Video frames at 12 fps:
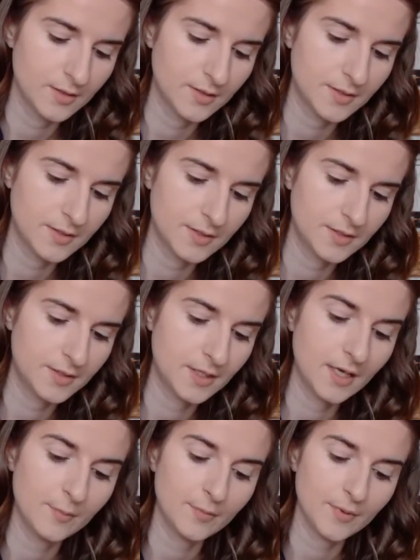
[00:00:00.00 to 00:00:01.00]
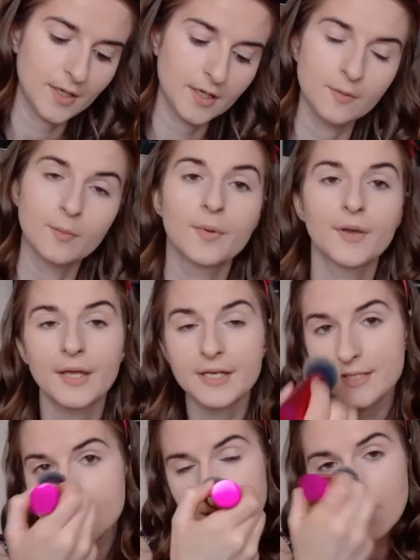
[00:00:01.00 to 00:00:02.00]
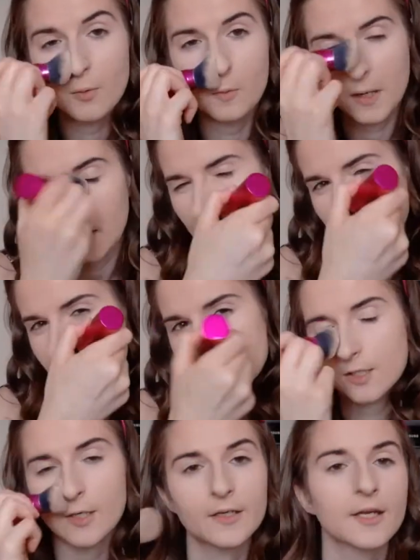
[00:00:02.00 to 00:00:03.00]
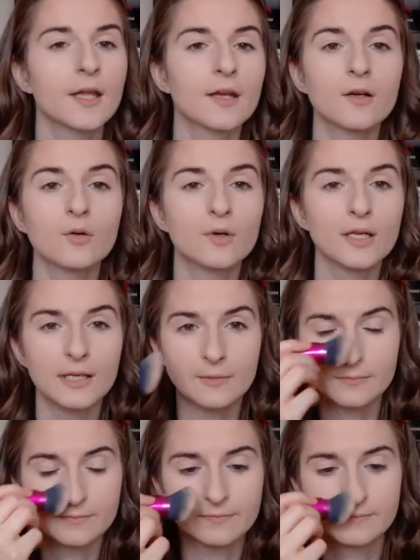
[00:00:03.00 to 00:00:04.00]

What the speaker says: stay in place when I start getting oily.